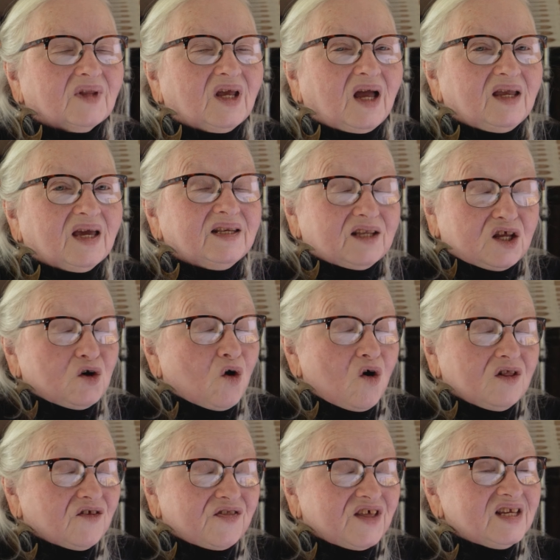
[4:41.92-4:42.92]
And
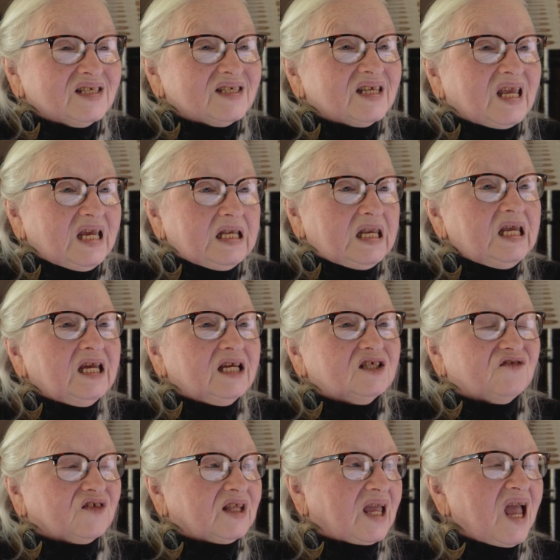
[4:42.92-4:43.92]
all the things that he
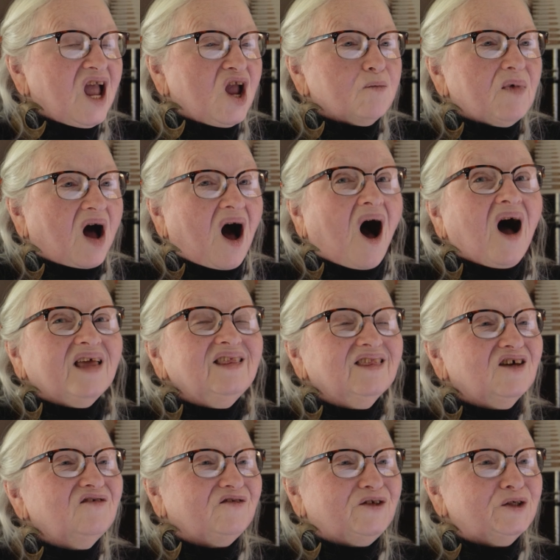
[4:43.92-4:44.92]
needs for the game, I
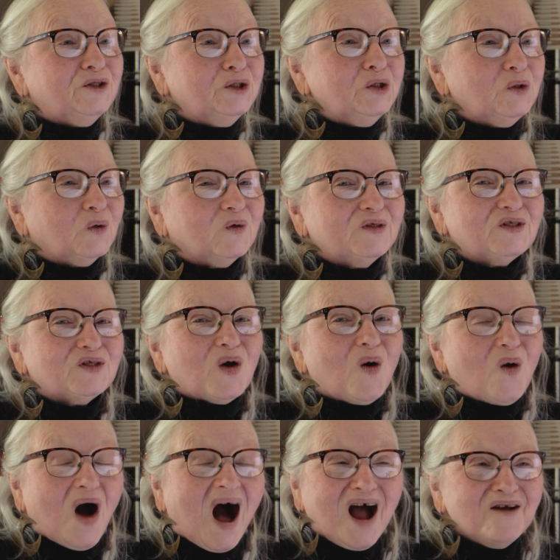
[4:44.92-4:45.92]
love to do.
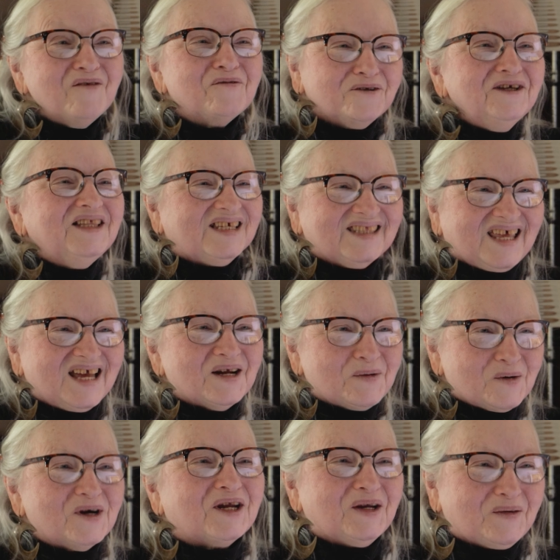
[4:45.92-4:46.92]
So I really
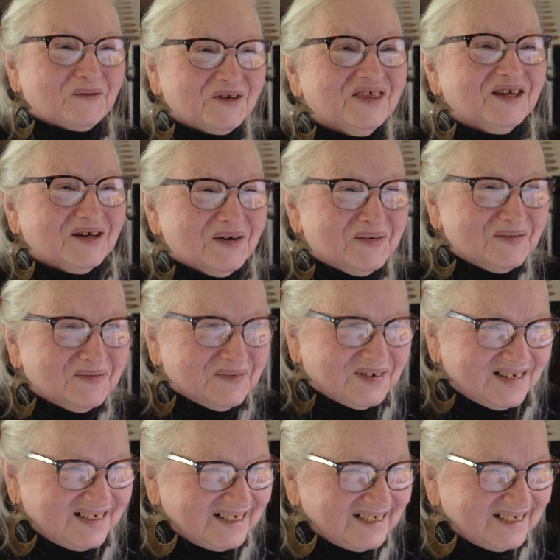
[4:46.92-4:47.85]
like working with him.